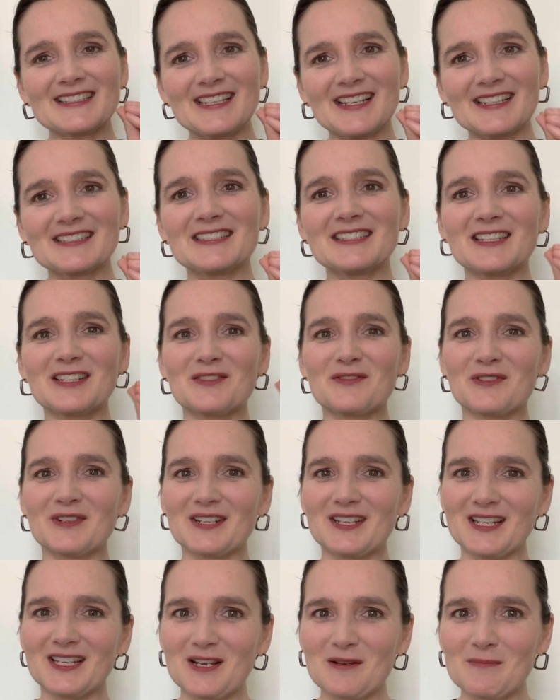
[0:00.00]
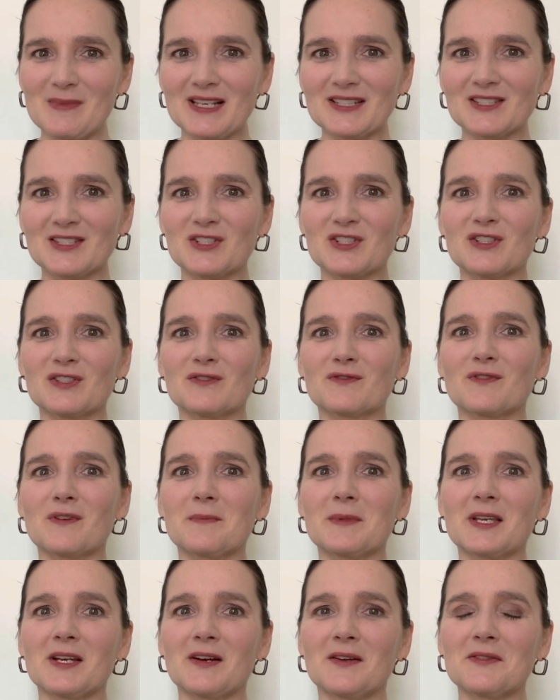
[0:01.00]
technique for getting messages from
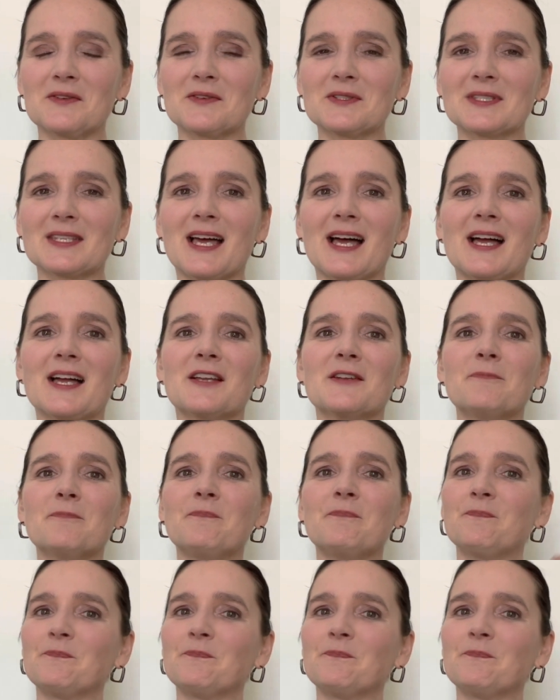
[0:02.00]
the other side,